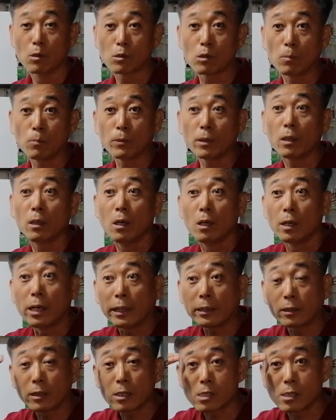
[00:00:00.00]
Something
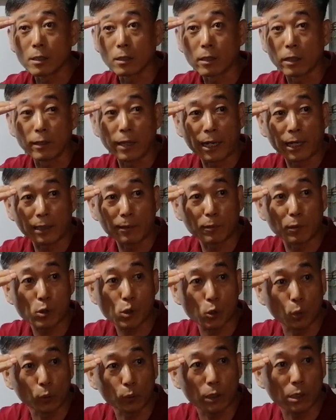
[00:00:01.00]
like this, the negative
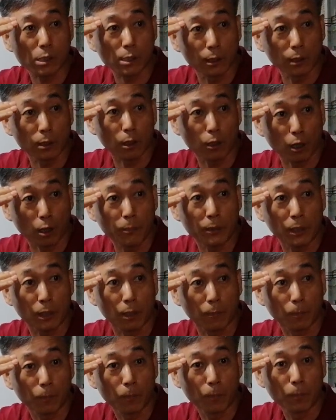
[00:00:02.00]
thought is the coming
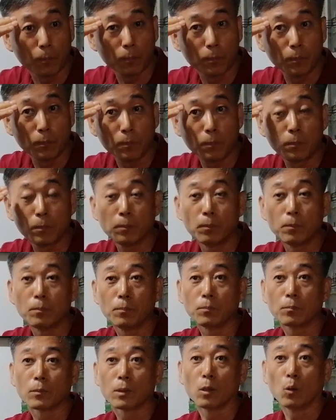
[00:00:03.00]
up.
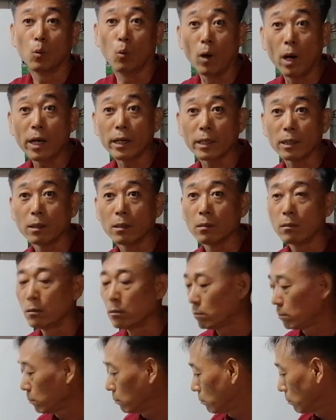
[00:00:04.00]
Why?
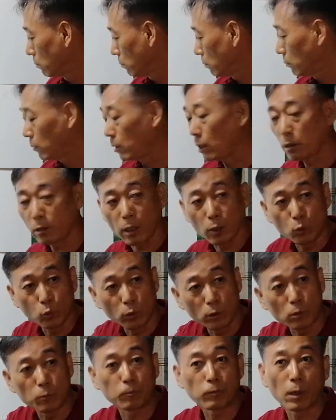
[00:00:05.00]
Not
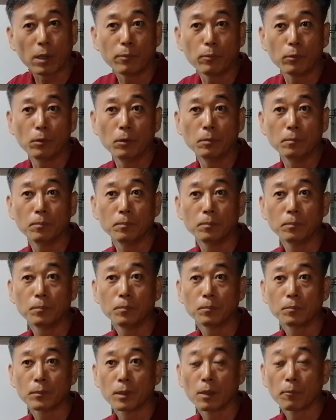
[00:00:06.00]
Edward's problem.
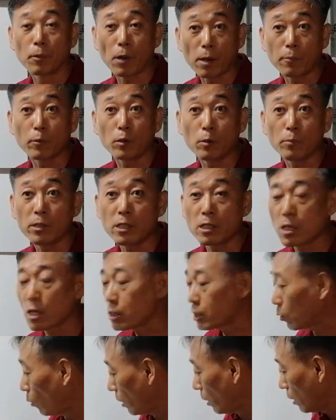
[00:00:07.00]
Problem is
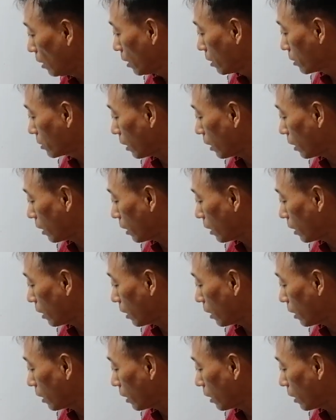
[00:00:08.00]
what?